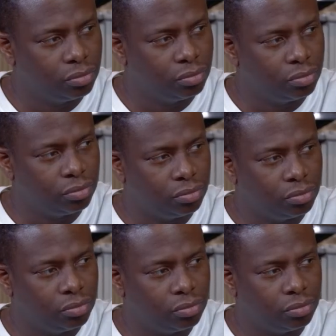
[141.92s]

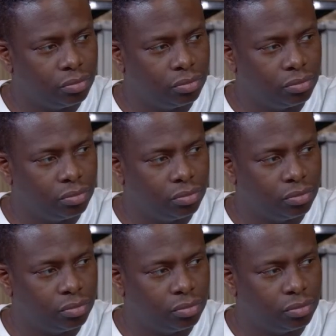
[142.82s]

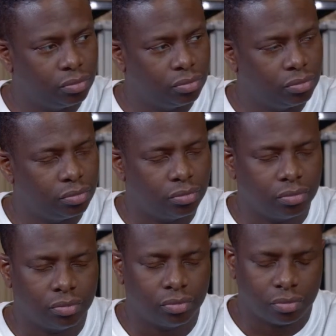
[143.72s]

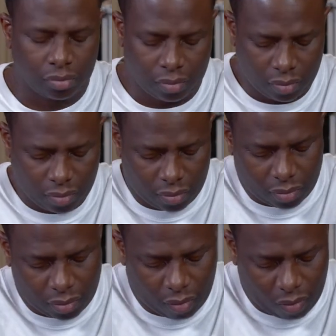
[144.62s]

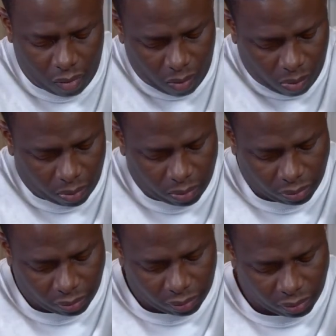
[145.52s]

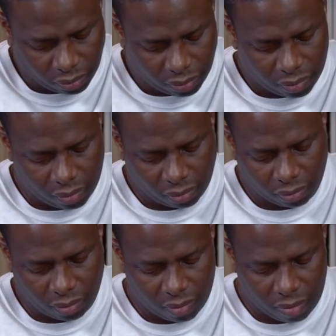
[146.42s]

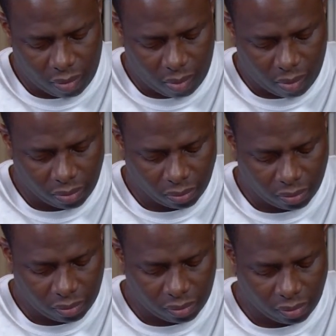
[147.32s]

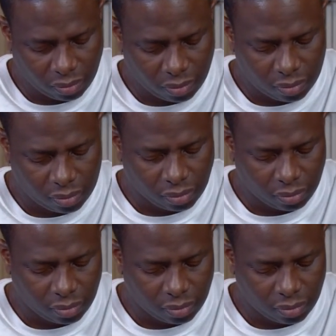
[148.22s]
This person isn't speaking.